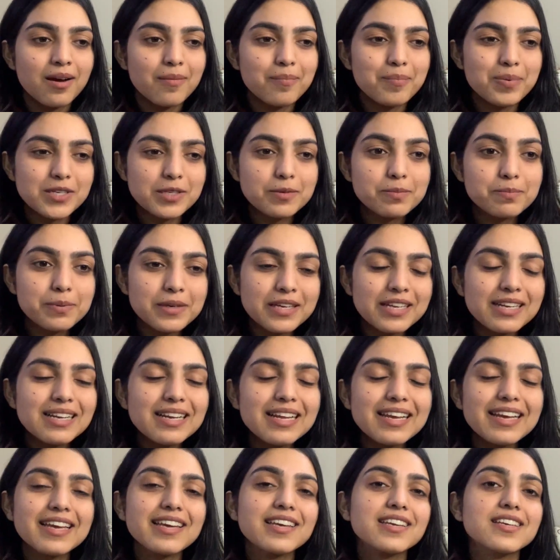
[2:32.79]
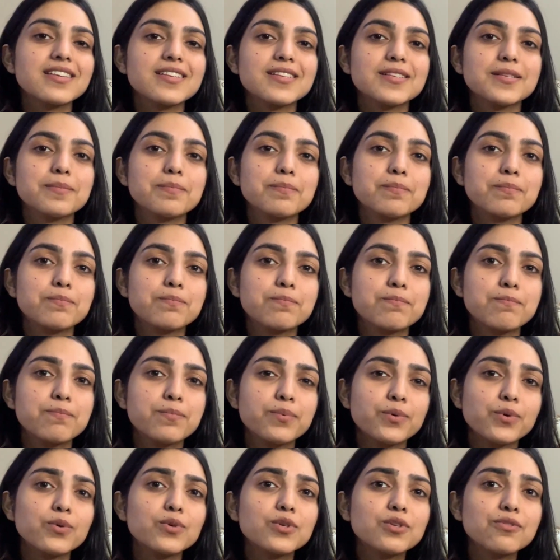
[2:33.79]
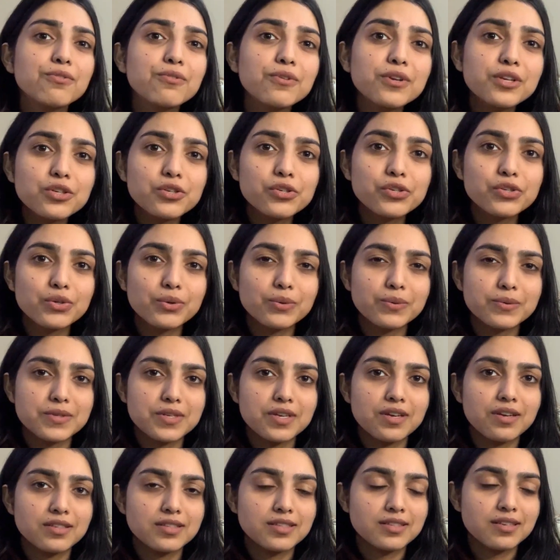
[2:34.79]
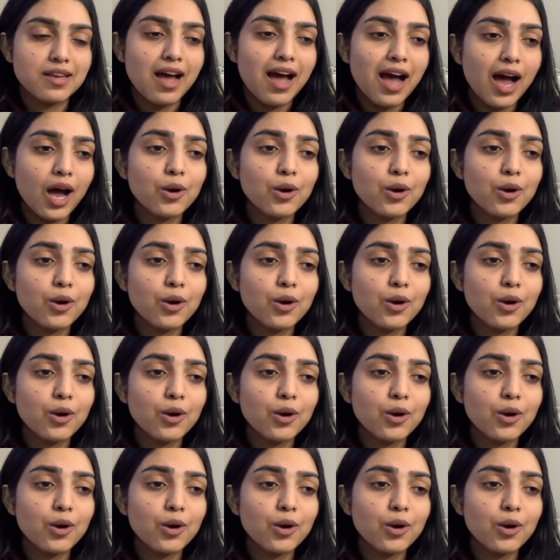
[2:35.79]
But Bill Hayes beautifully shows us